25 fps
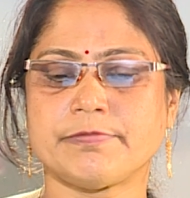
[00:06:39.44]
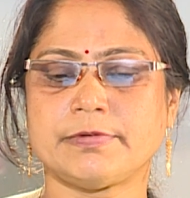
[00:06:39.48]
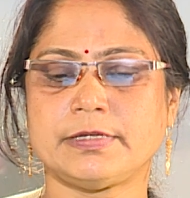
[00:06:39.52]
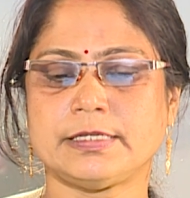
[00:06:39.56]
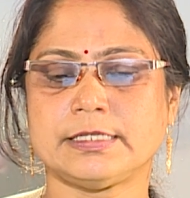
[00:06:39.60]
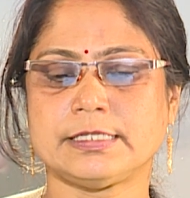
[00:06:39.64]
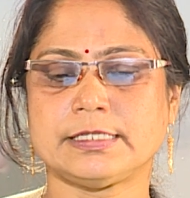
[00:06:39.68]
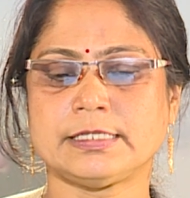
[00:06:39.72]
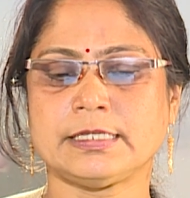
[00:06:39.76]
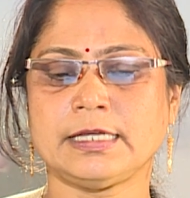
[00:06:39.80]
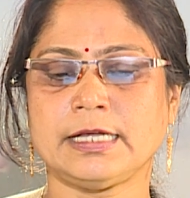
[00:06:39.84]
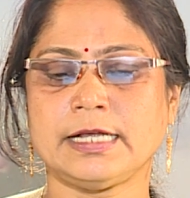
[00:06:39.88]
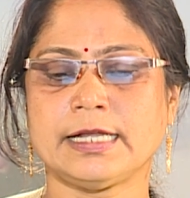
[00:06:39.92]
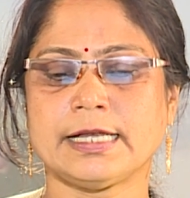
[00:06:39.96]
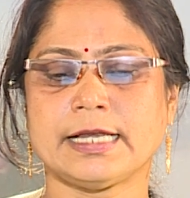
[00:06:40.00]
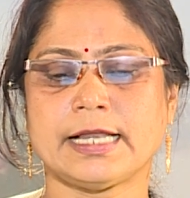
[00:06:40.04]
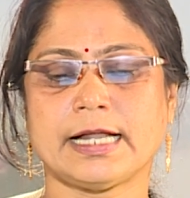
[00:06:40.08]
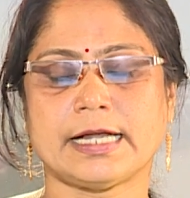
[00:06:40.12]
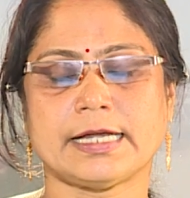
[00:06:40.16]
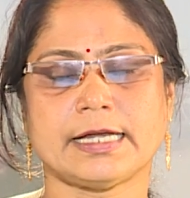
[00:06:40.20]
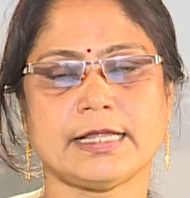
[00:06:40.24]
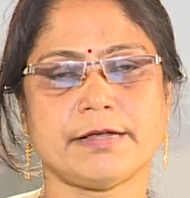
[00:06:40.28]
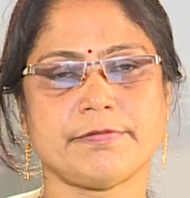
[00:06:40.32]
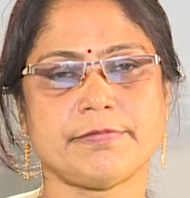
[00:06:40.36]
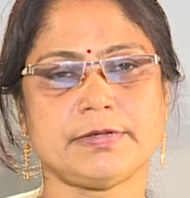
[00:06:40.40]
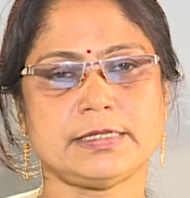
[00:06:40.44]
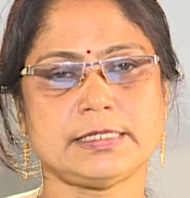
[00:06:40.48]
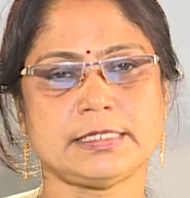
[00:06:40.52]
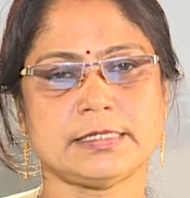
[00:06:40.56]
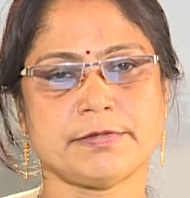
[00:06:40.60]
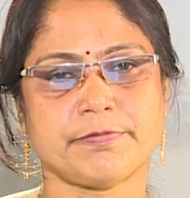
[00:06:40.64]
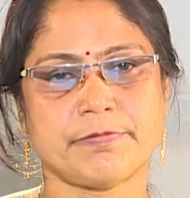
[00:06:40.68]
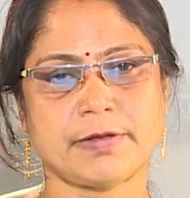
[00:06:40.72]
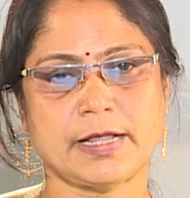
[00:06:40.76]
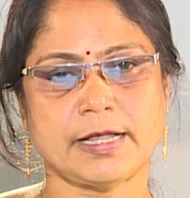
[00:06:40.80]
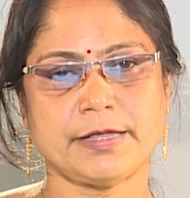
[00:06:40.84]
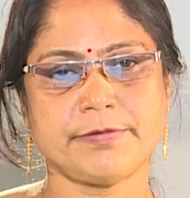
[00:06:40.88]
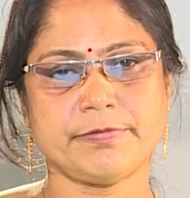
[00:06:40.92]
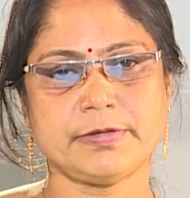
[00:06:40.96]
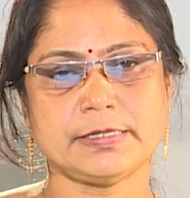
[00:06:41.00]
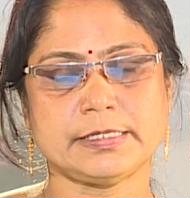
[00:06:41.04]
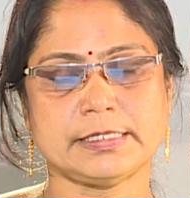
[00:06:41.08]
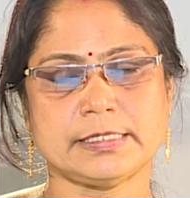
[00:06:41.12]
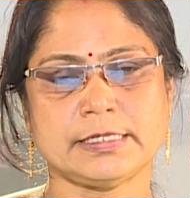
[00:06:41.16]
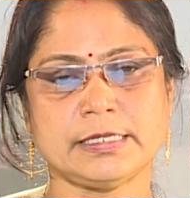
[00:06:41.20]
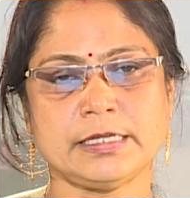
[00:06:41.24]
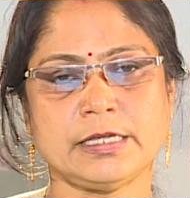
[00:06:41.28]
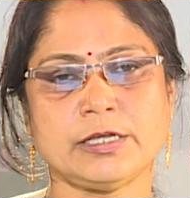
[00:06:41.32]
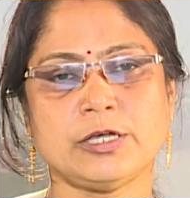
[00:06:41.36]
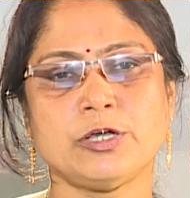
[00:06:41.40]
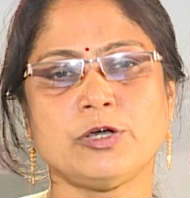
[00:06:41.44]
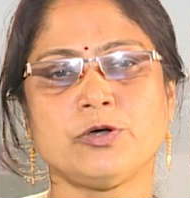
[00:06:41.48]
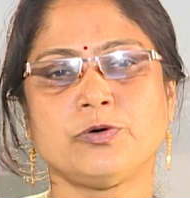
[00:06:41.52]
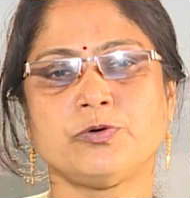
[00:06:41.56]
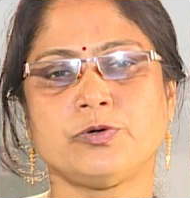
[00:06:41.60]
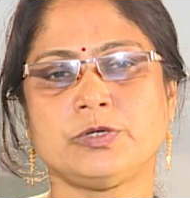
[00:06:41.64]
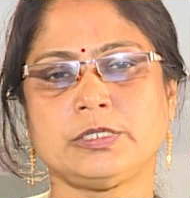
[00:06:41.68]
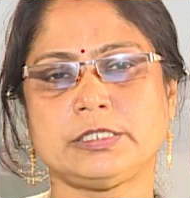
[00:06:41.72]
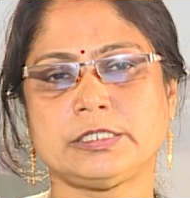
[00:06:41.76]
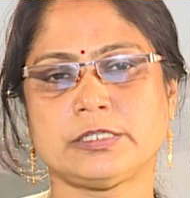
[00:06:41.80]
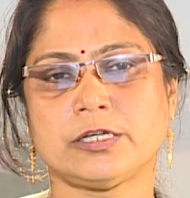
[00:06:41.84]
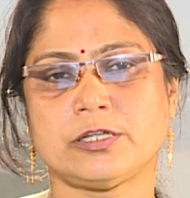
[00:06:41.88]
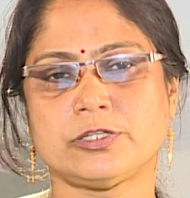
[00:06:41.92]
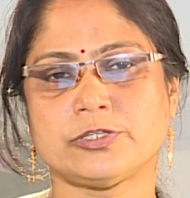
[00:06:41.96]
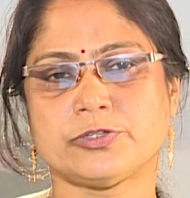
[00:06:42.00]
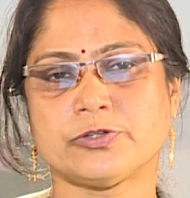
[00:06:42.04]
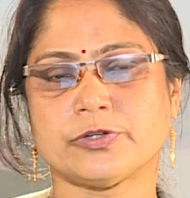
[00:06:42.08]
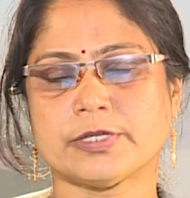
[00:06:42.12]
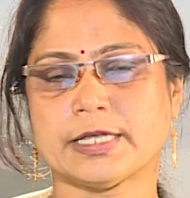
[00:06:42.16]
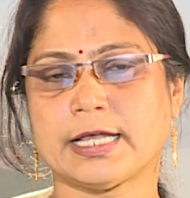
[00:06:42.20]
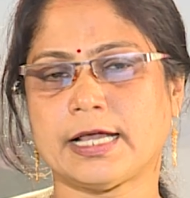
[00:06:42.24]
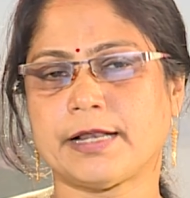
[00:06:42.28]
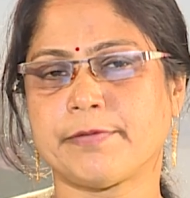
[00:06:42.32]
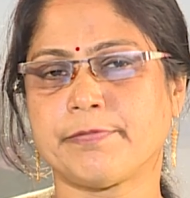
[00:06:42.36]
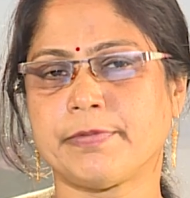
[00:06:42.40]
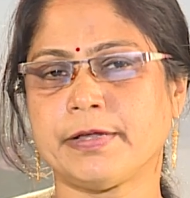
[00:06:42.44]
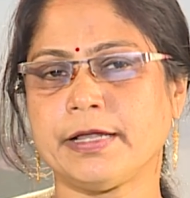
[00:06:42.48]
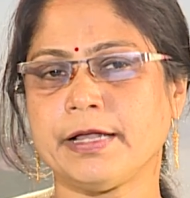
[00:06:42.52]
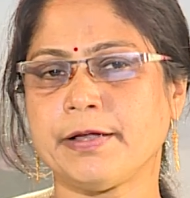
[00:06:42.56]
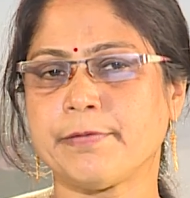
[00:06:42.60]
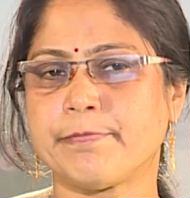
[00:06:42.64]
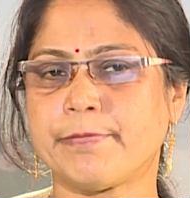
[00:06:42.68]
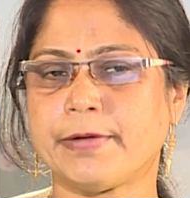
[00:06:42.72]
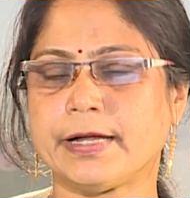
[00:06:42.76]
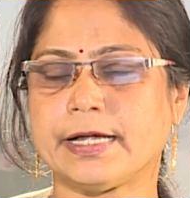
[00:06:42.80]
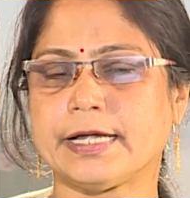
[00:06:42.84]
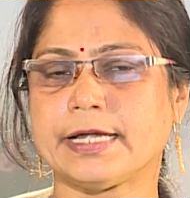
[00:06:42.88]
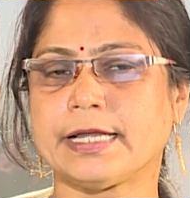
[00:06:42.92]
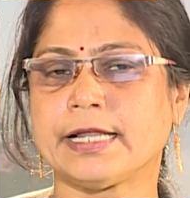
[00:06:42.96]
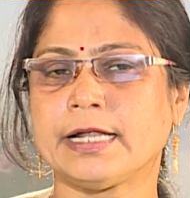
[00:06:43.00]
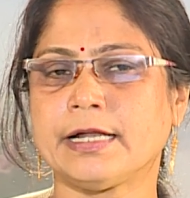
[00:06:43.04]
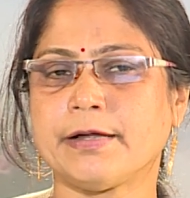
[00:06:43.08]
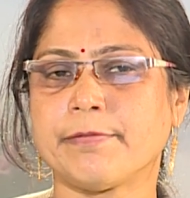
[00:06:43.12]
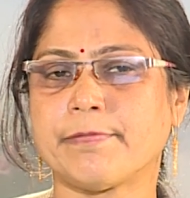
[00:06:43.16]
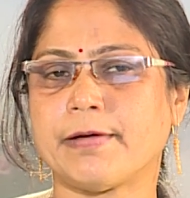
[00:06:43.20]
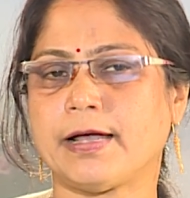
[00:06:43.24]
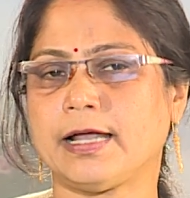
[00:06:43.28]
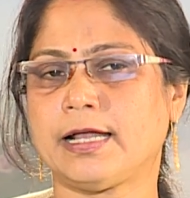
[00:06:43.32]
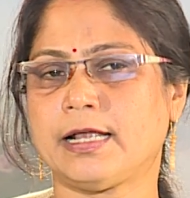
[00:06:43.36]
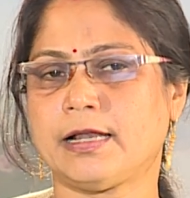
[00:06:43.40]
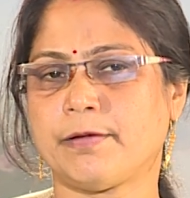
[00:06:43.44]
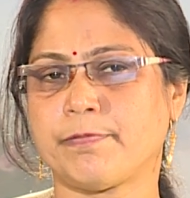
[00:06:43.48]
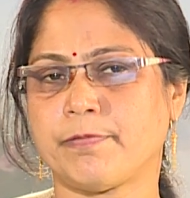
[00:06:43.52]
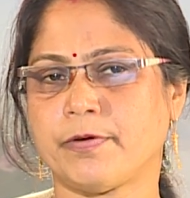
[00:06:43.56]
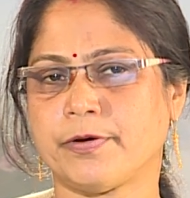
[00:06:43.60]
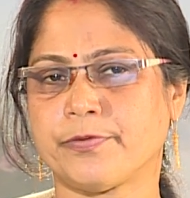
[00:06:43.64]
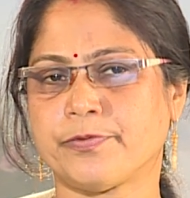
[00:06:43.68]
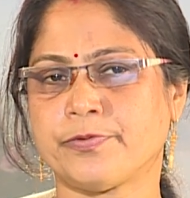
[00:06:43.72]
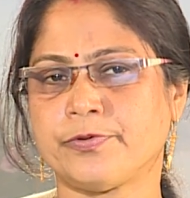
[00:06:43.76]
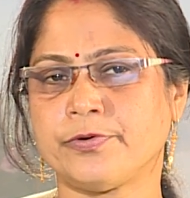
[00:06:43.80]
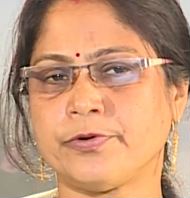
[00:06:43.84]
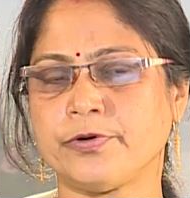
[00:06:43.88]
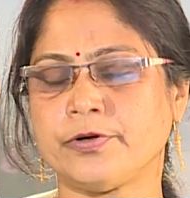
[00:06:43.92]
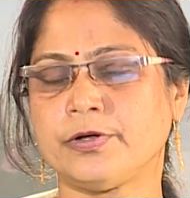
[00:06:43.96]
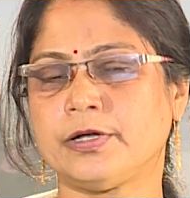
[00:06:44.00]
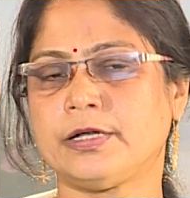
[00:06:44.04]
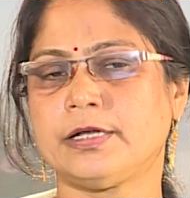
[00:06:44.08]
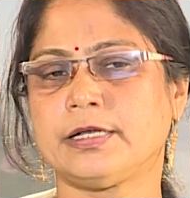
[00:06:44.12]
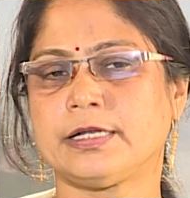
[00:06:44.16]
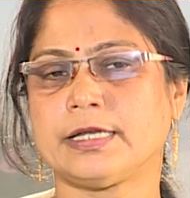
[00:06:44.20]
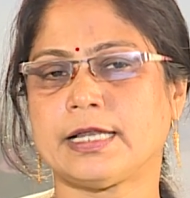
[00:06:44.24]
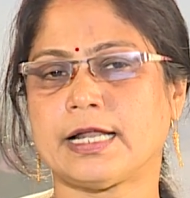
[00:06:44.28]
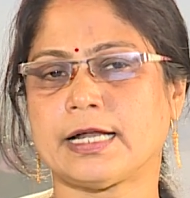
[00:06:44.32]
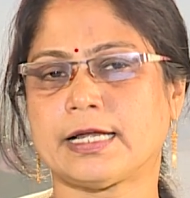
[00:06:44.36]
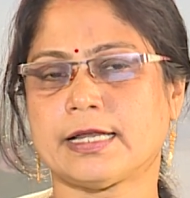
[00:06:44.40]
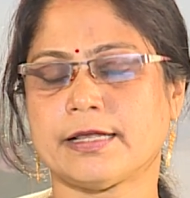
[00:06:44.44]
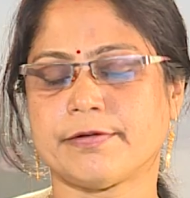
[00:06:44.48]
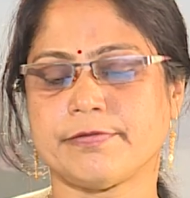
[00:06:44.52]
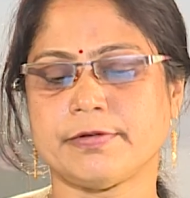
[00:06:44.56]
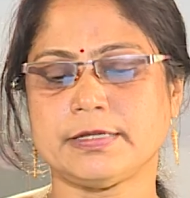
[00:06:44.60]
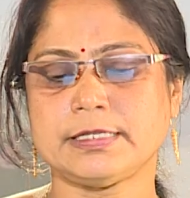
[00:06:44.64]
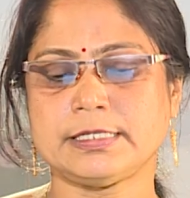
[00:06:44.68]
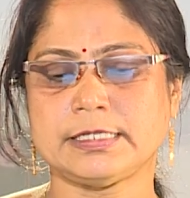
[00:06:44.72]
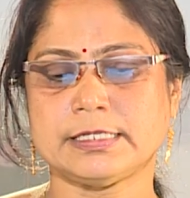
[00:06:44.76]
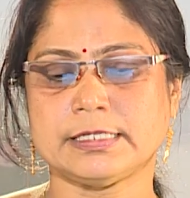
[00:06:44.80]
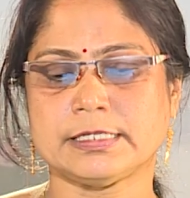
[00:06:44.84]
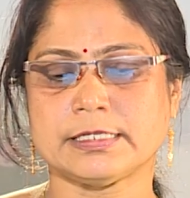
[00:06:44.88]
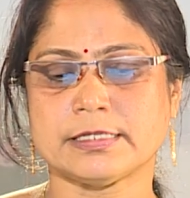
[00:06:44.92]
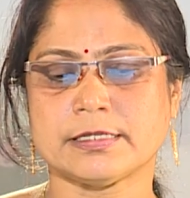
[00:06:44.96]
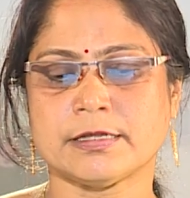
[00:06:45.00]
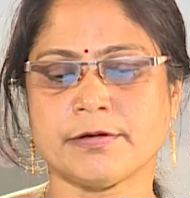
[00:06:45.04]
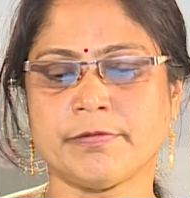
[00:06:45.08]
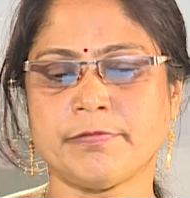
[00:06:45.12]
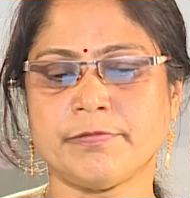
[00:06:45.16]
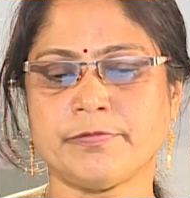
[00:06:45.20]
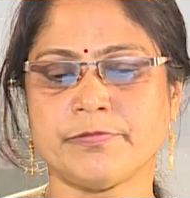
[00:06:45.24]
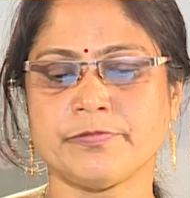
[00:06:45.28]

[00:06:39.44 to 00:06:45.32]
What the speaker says: is database privacy, which also can be maintained by help of database system.